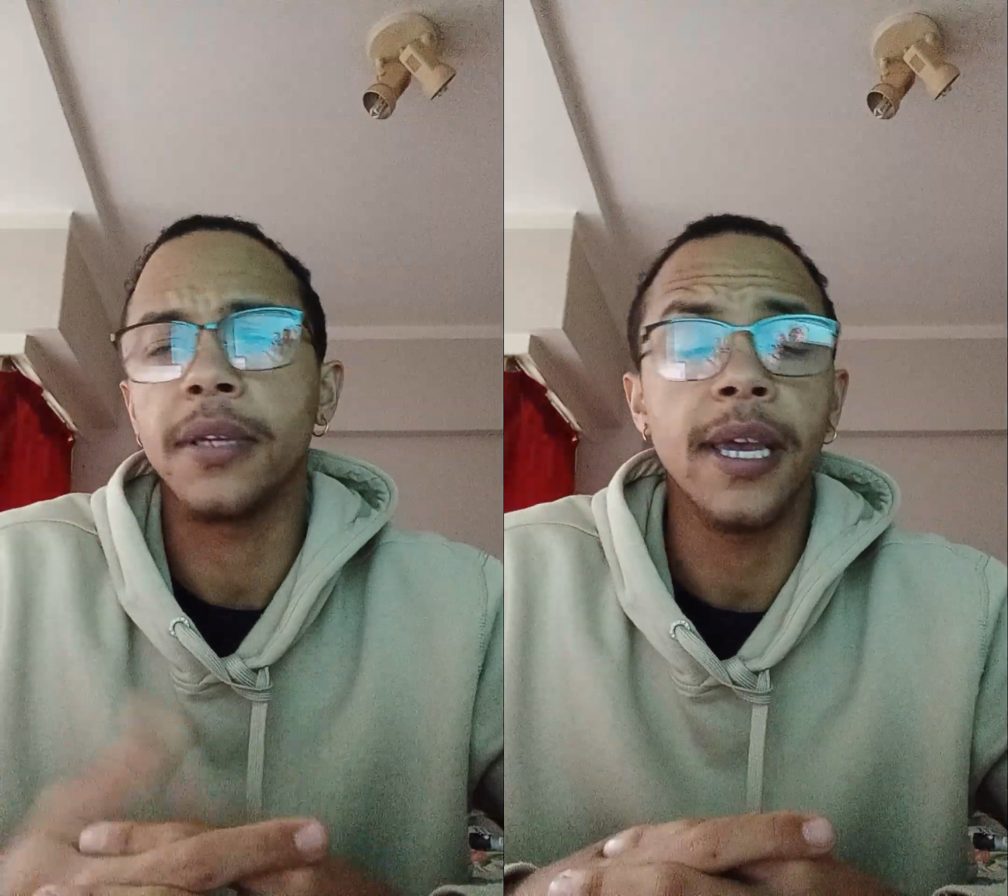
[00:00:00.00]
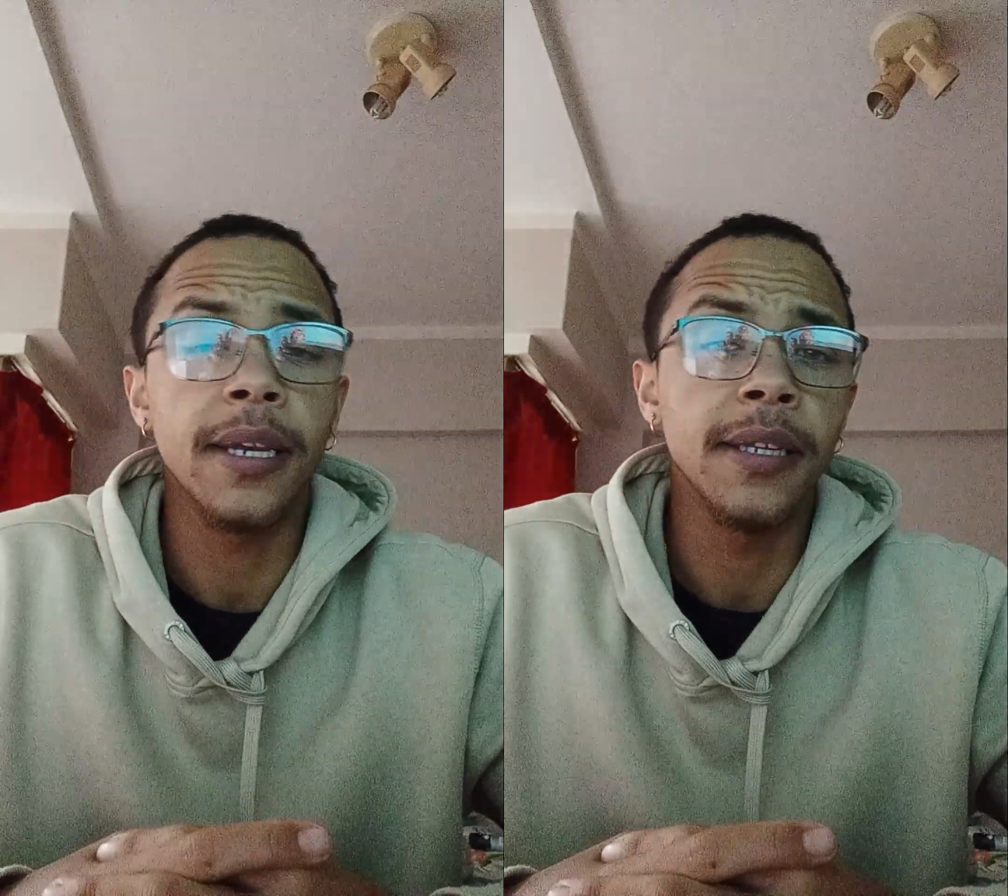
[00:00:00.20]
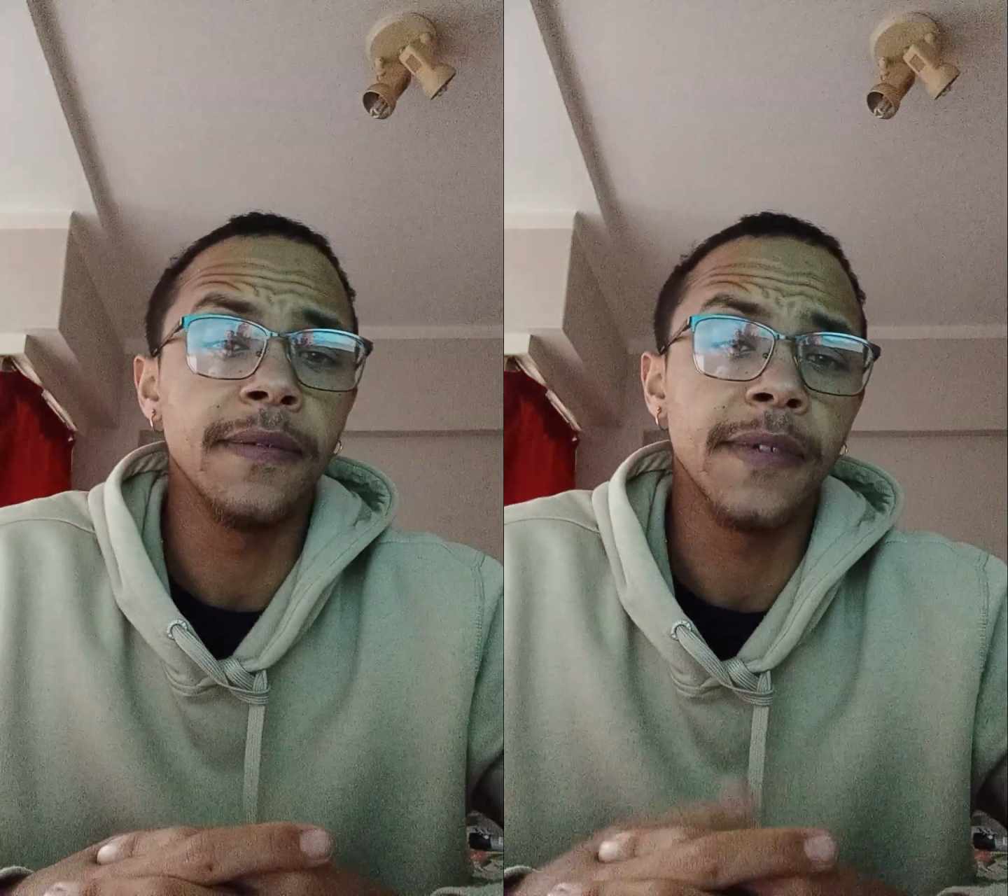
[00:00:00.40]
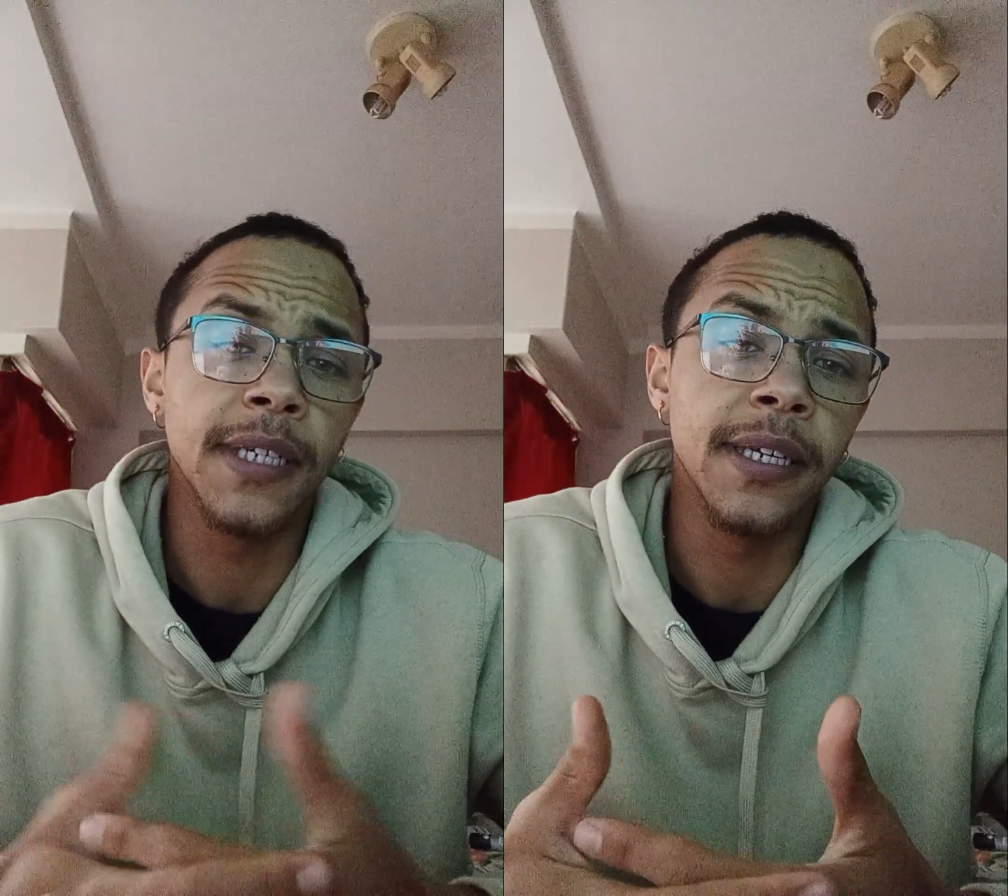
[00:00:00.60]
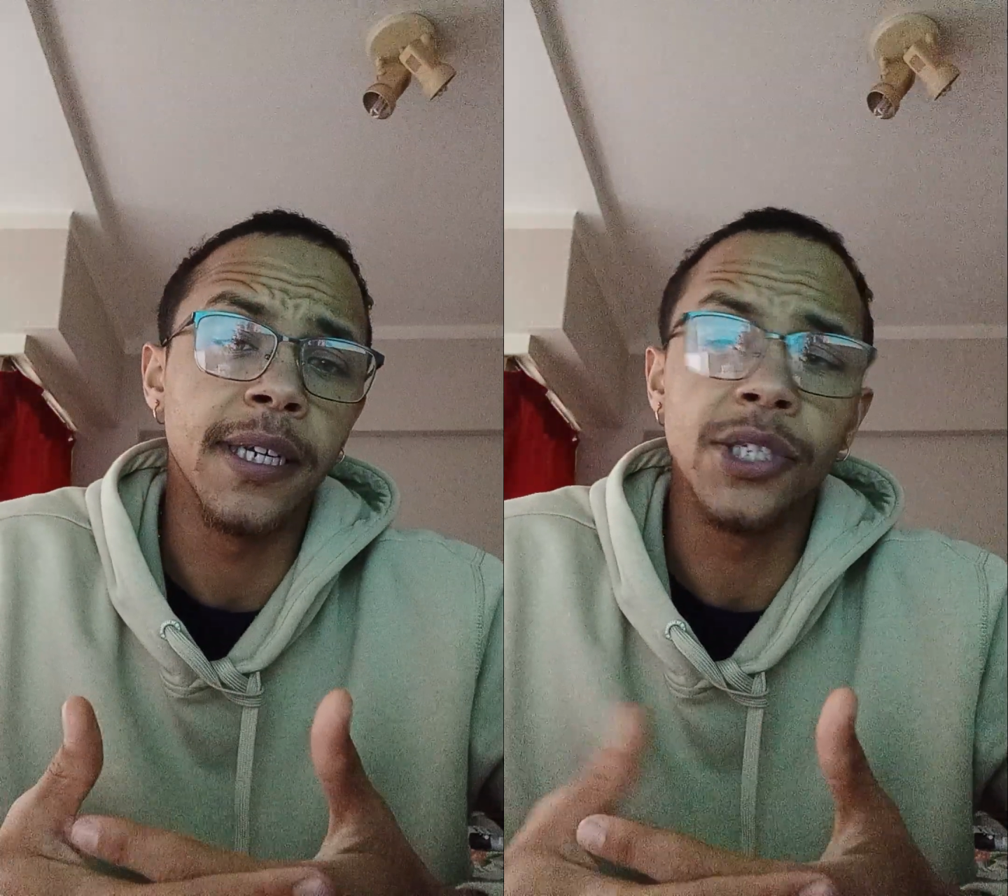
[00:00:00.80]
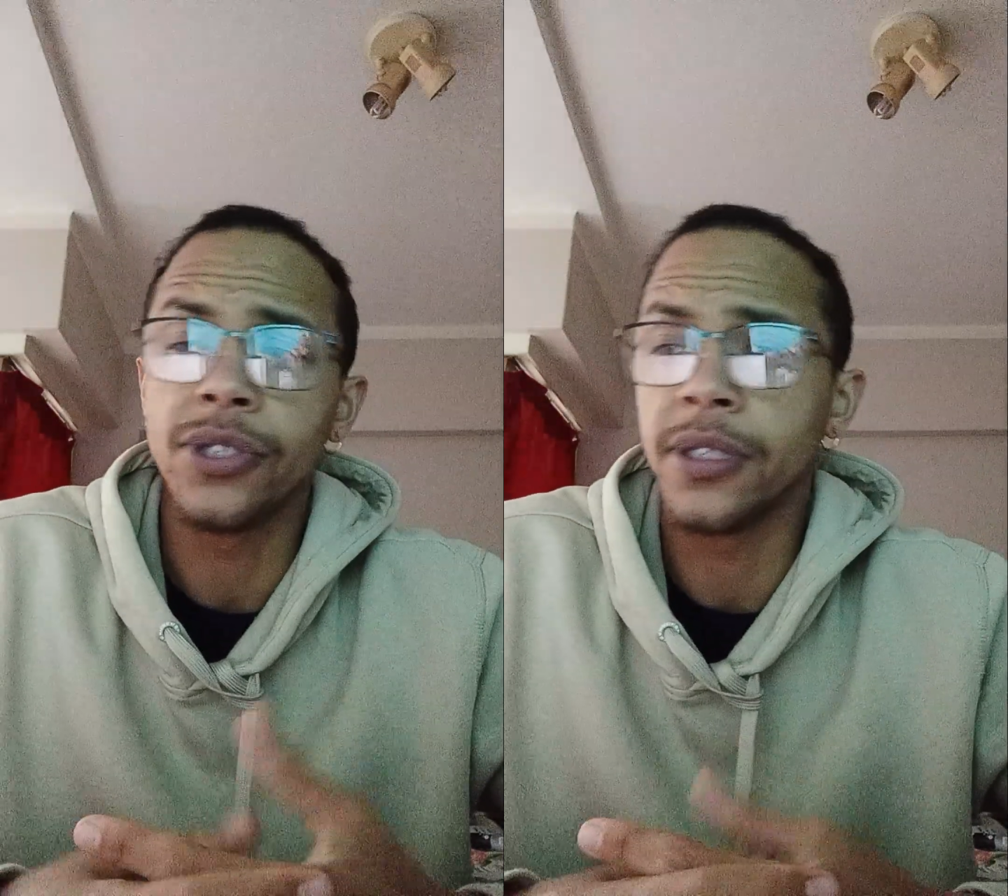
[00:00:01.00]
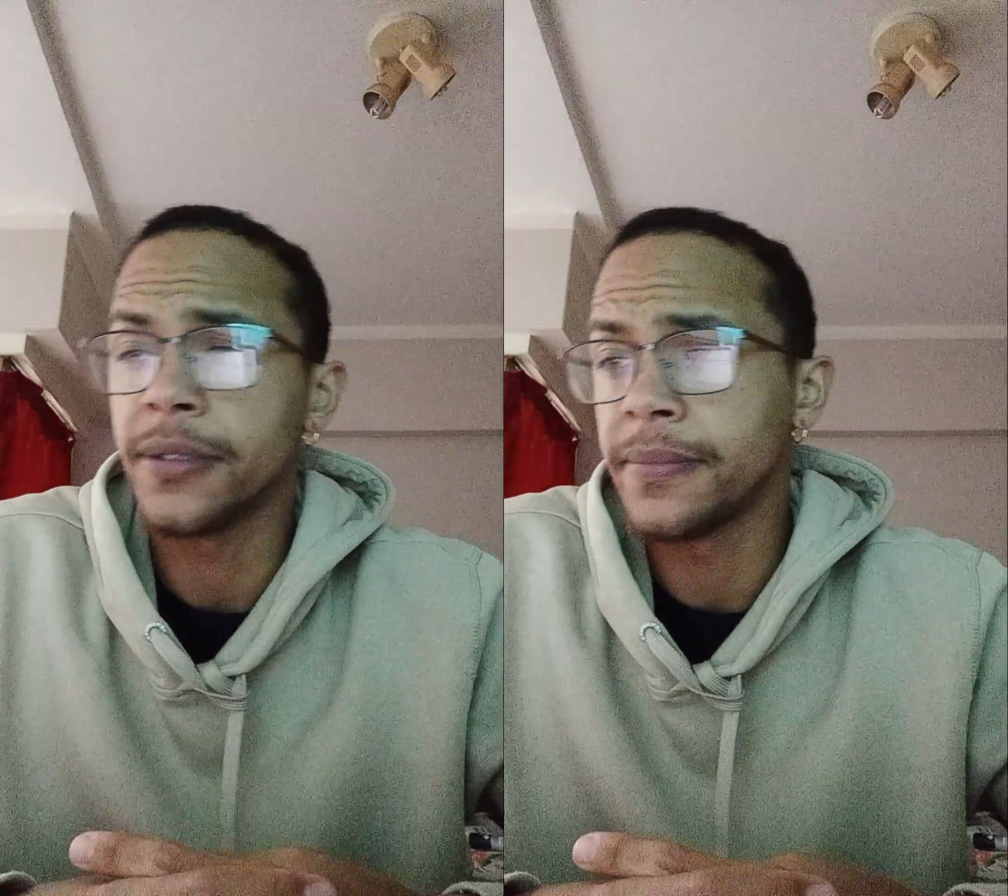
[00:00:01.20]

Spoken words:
and even in nature.